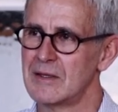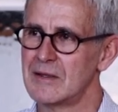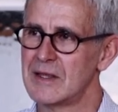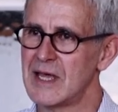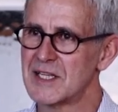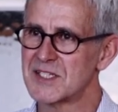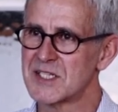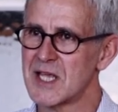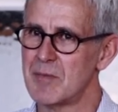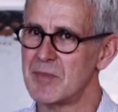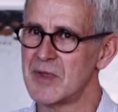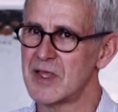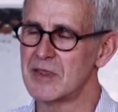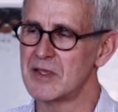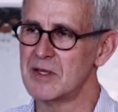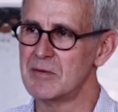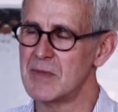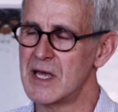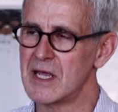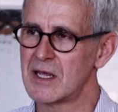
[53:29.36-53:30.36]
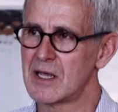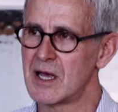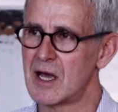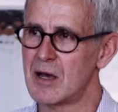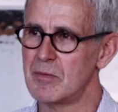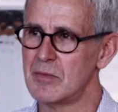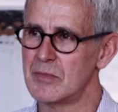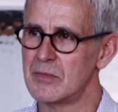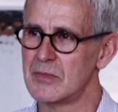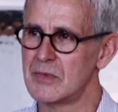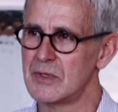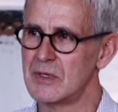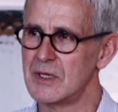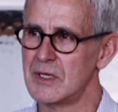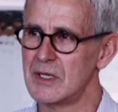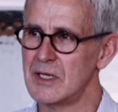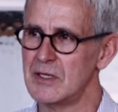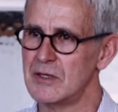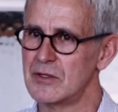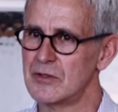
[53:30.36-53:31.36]
that's something that may come
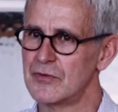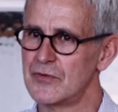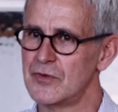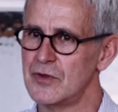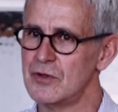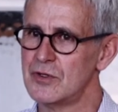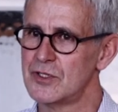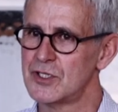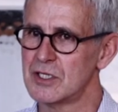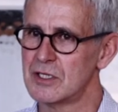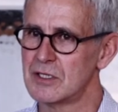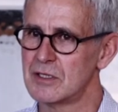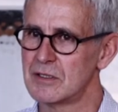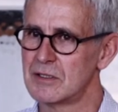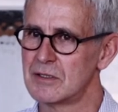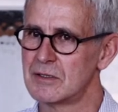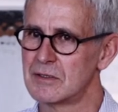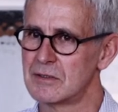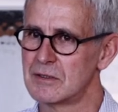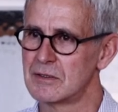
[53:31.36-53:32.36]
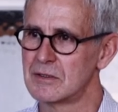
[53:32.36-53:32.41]
in the future.